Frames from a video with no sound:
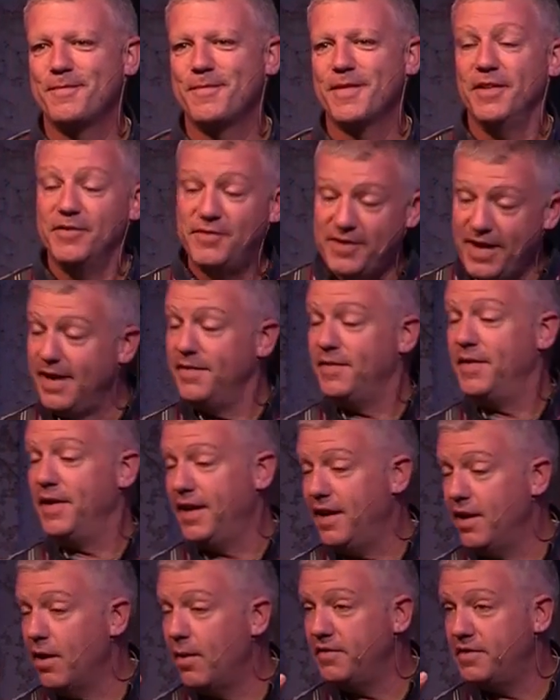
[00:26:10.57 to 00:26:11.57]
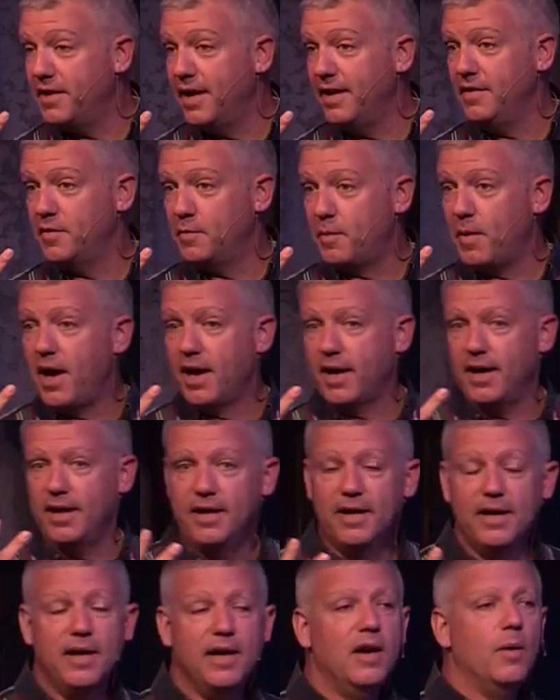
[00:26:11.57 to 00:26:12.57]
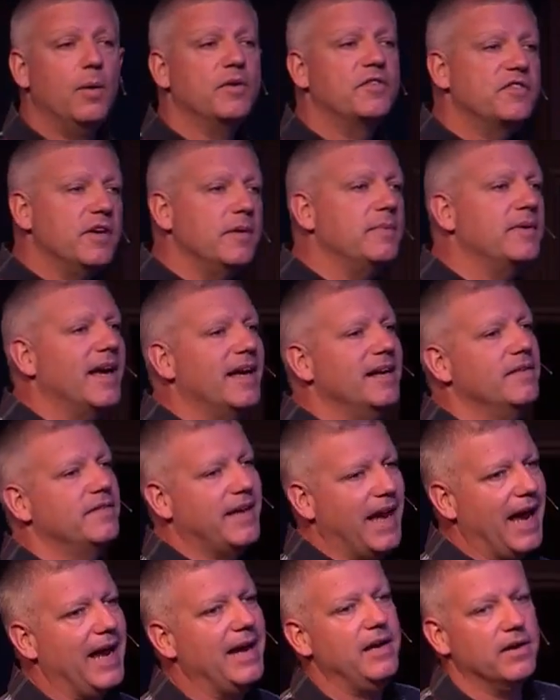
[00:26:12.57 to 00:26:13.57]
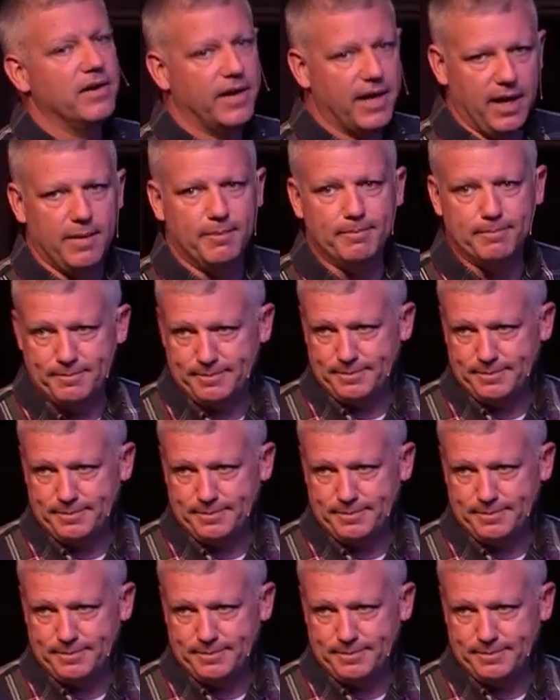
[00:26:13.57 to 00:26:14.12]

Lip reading: The second thing he always had in his pocket was some kind of candy or gum.